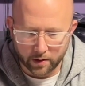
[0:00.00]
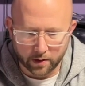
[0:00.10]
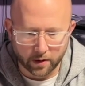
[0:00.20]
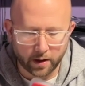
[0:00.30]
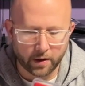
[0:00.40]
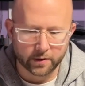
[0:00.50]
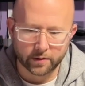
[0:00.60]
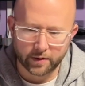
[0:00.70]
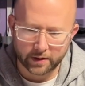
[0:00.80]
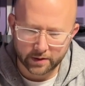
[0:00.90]
Alright, so
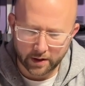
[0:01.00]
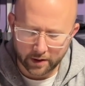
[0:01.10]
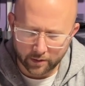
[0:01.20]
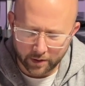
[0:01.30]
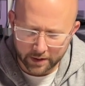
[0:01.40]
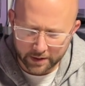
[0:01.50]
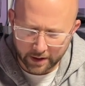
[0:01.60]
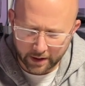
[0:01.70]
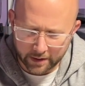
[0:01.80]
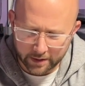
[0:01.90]
that's kind of what it
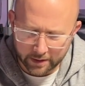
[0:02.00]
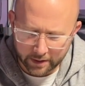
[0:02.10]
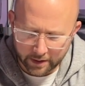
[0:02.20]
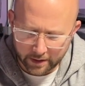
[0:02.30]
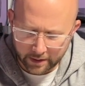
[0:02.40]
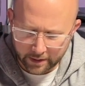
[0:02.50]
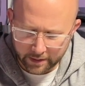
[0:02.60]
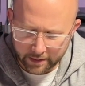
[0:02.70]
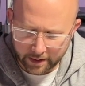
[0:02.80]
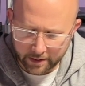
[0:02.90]
says. It
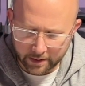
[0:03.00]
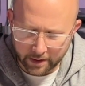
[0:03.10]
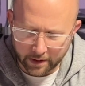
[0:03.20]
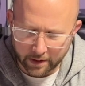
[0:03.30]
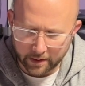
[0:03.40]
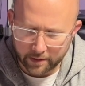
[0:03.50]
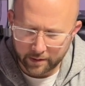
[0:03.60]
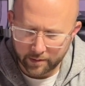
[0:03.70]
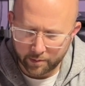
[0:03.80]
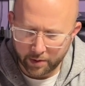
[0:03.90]
says the
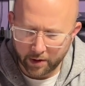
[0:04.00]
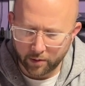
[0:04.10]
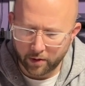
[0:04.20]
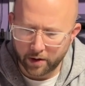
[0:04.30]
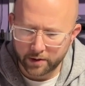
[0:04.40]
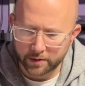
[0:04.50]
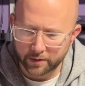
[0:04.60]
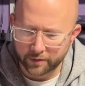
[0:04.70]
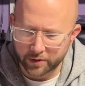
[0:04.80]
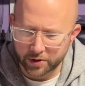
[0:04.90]
bigger ones are
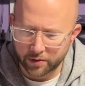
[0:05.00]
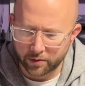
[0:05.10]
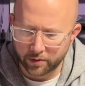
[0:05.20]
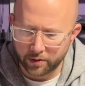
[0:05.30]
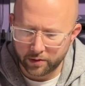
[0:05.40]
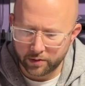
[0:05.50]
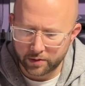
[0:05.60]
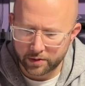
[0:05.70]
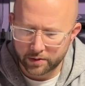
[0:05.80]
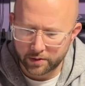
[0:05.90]
for general
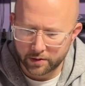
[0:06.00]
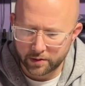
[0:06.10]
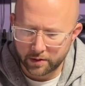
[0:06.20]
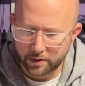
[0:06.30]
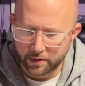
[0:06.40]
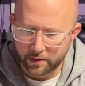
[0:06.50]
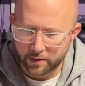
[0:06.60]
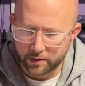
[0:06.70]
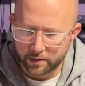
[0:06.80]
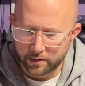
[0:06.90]
use.
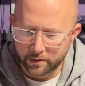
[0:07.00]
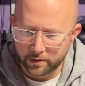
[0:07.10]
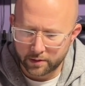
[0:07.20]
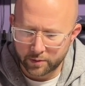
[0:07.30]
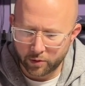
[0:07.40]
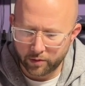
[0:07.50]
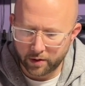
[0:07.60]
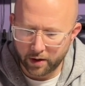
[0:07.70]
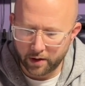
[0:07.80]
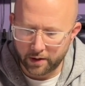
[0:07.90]
Smooth
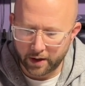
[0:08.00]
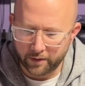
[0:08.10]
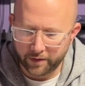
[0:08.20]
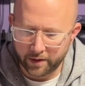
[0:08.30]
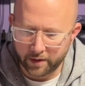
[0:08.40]
cut knife